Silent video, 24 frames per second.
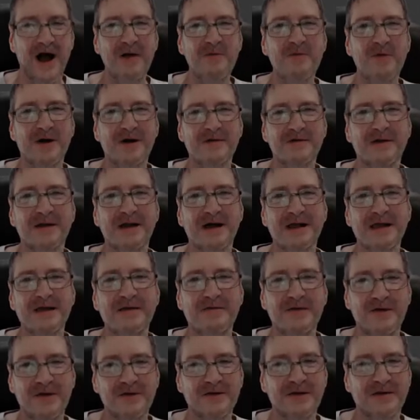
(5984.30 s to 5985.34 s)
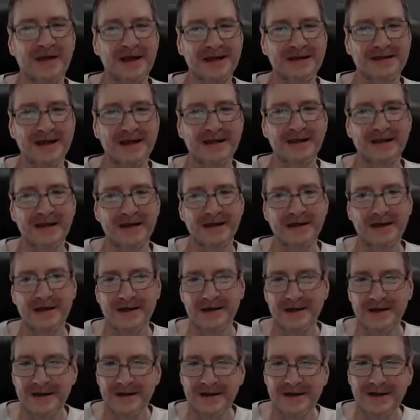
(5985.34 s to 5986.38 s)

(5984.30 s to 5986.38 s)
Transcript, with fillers: I'm one of the lucky few that they send there.